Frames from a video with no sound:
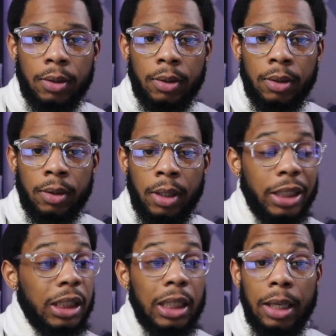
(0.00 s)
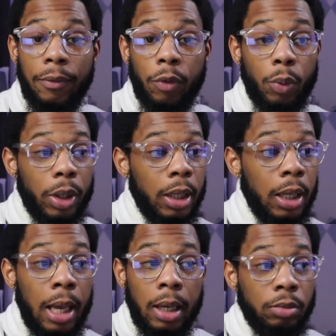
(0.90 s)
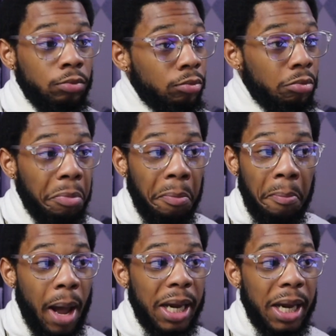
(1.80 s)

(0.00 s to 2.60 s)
His delivery might